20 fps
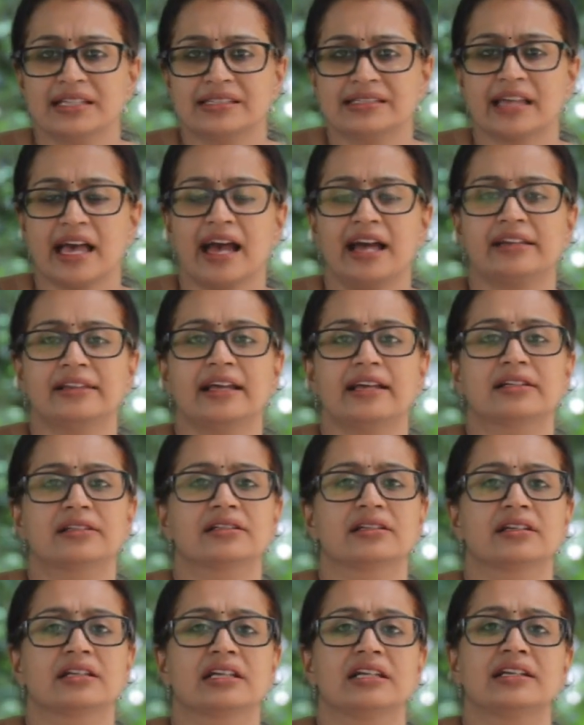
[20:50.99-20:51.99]
sad that
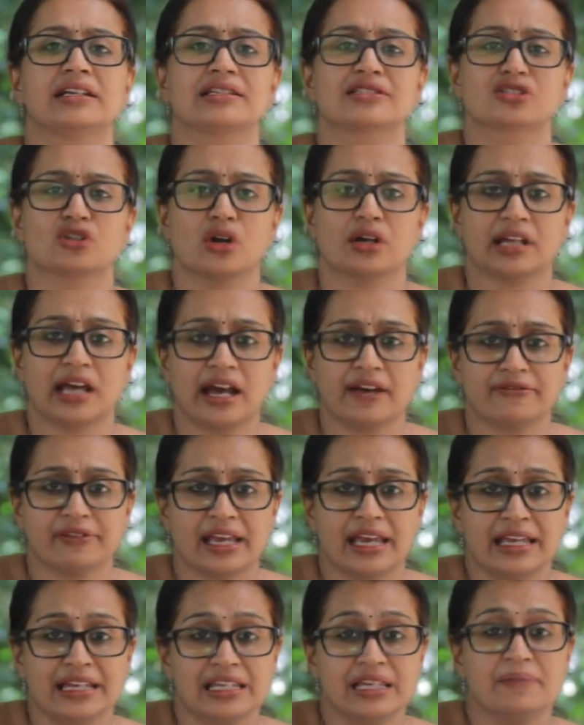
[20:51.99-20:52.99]
he does not have
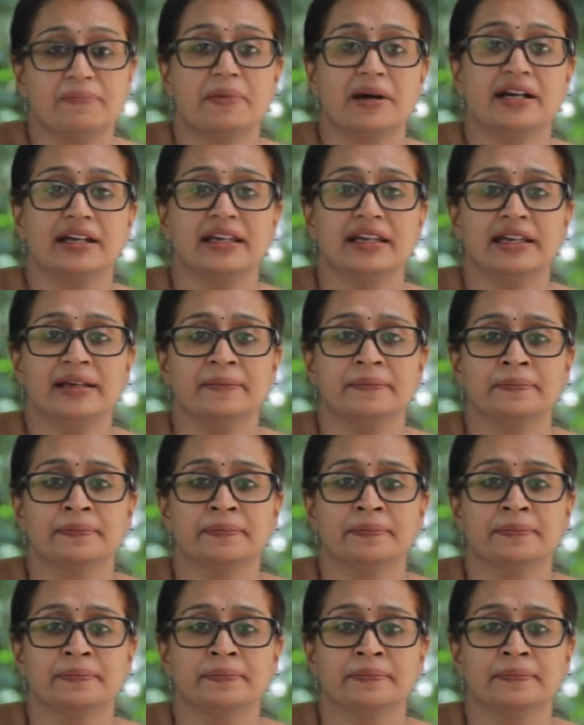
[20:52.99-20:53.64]
anybody,